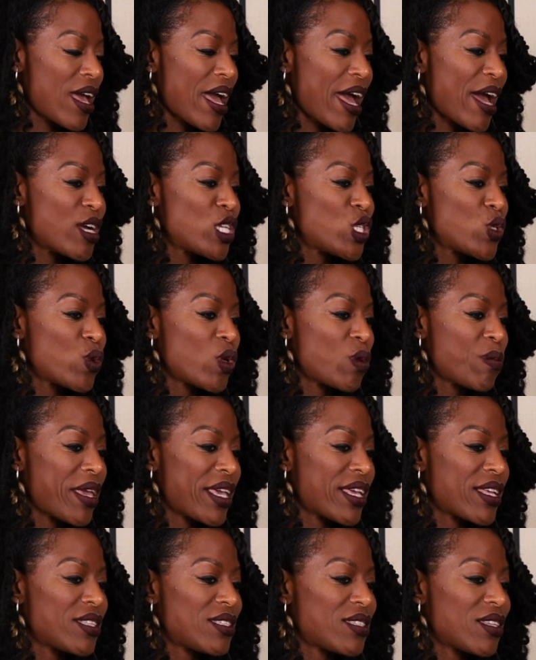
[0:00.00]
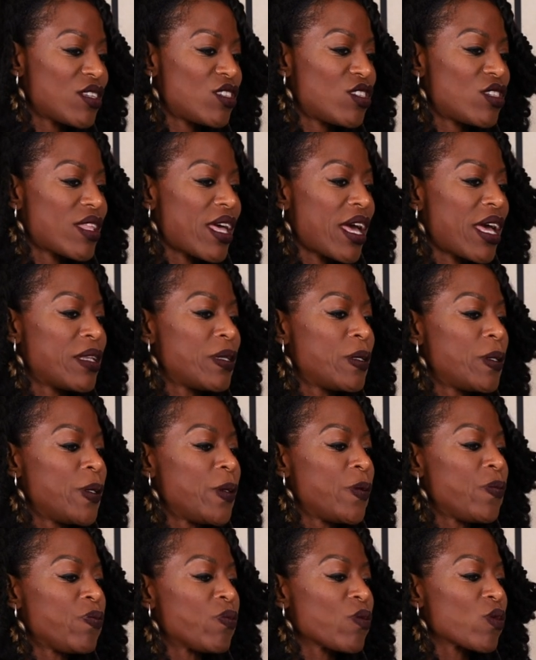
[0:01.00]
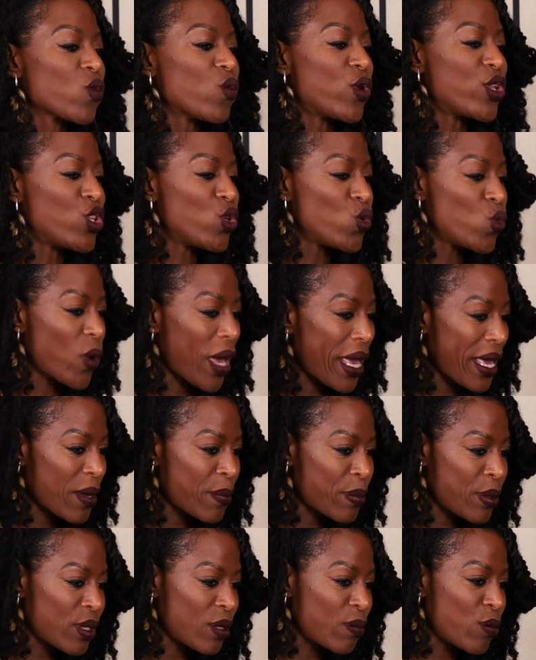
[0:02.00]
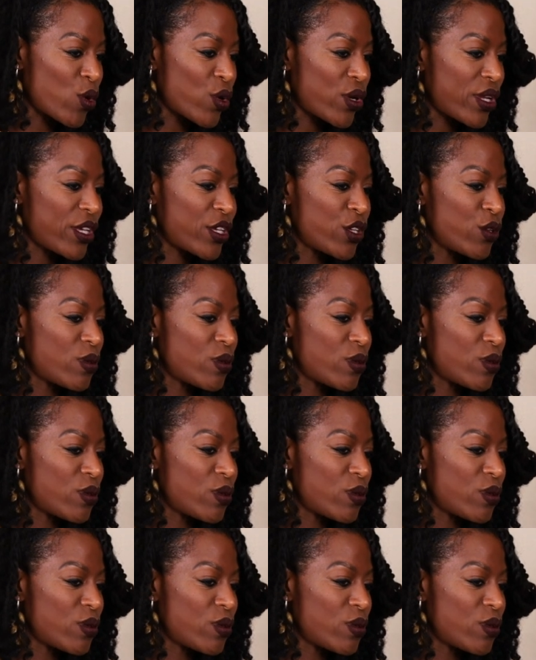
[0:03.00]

How do we make it such that when you wake up in the morning,